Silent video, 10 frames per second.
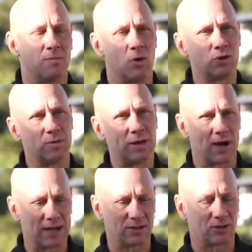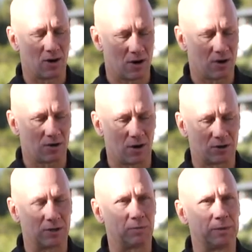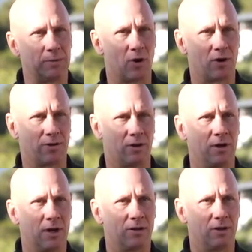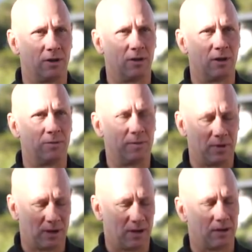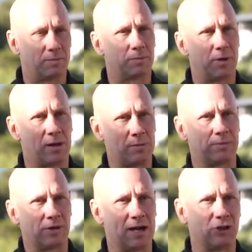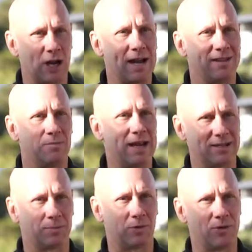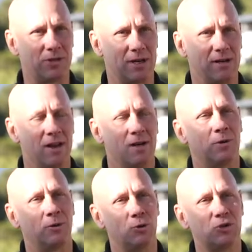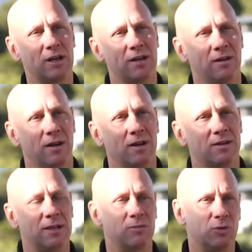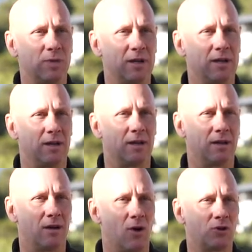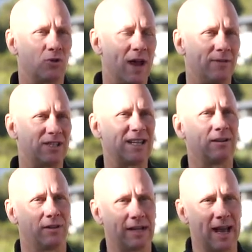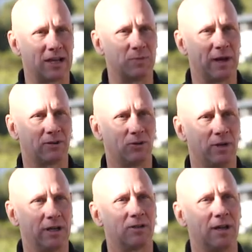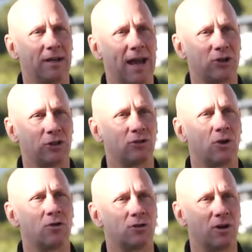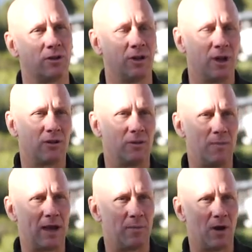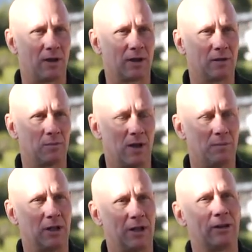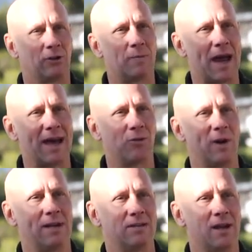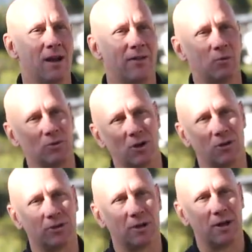most amino acids are simply part of the polypeptide chain that makes a protein, but leucine seems to be also have a signaling aspect to it. It actually turns on the metabolic and molecular pathways that result